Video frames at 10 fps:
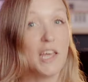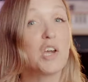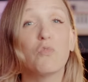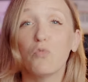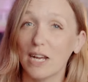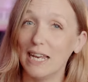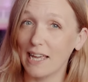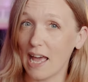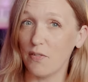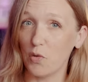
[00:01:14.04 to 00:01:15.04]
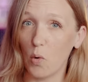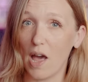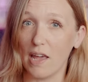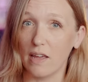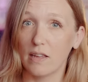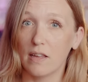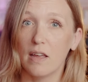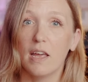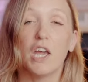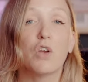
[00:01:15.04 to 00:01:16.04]
It can really get in the way,
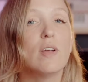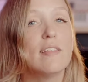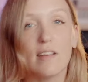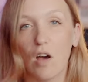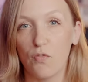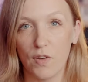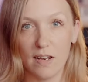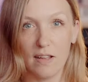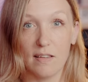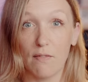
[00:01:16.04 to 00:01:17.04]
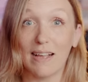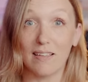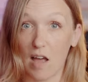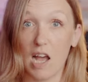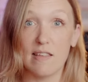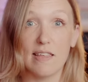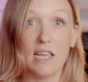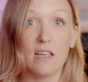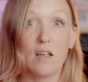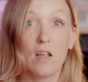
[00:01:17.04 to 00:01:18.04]
increasing our feelings of
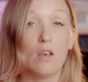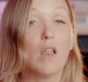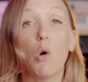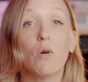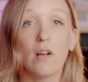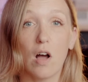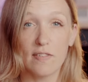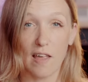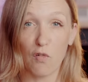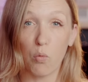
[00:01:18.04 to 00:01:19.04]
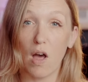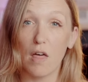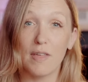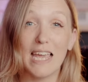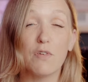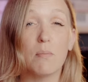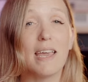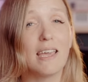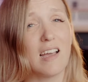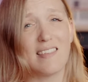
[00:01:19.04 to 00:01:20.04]
anxiety, lowering our self worth, even
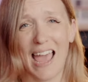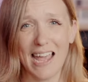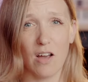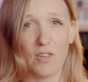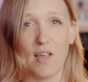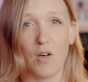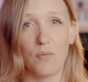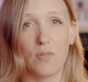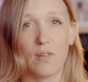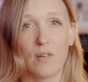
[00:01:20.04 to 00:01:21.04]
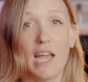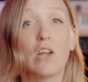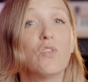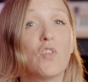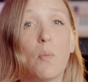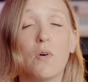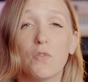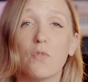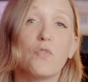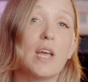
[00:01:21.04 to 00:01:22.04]
making us hate ourselves. It can stop
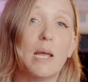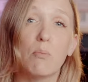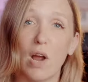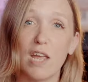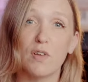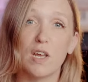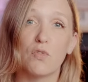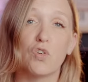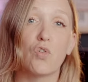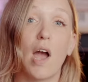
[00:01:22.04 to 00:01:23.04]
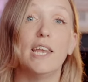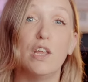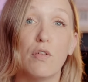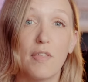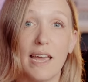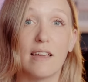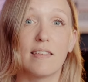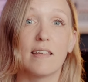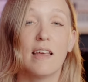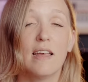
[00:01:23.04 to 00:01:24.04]
us from feeling brave enough to try new
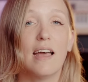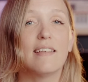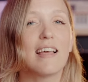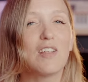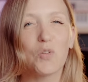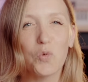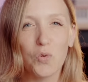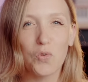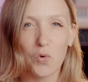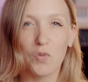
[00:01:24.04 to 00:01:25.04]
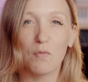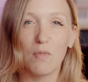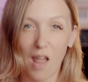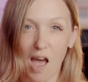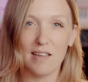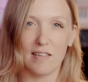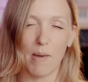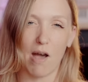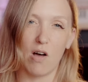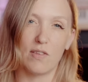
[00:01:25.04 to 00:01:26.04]
things and tell us all sorts of lies
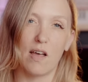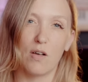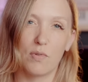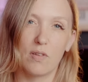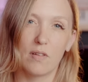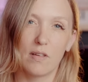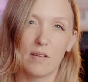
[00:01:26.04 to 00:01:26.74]
about ourselves.